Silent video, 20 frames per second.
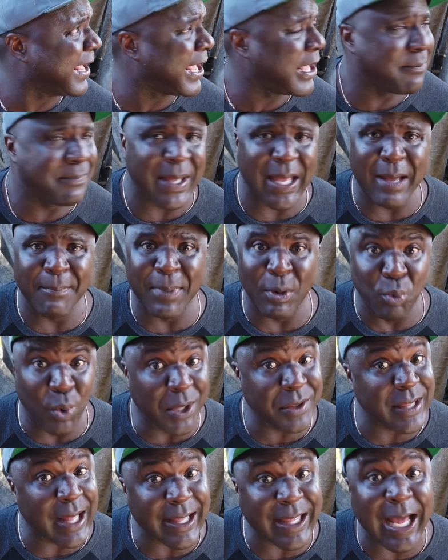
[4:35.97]
hey man, but
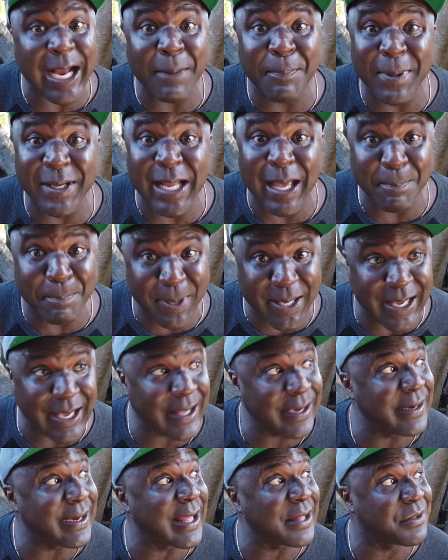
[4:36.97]
once I got up in that
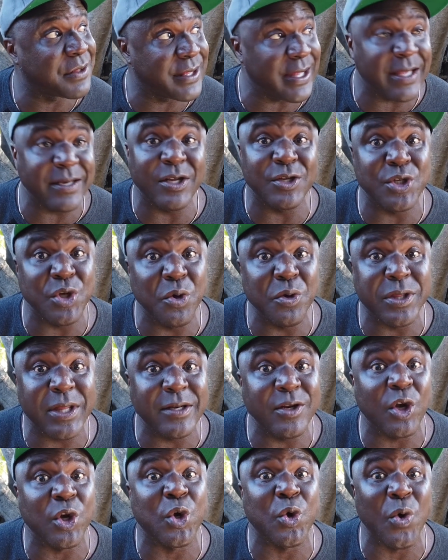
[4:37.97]
pen and I seen the dudes
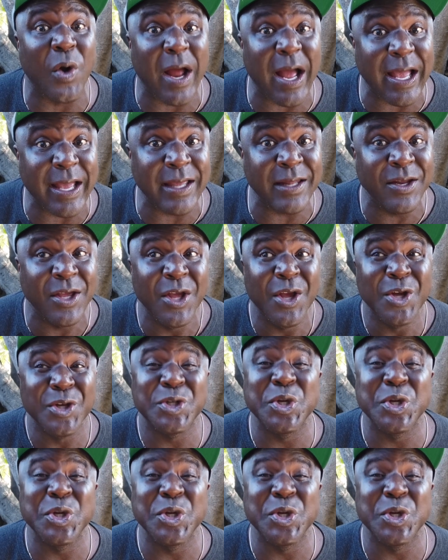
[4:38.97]
in there crying,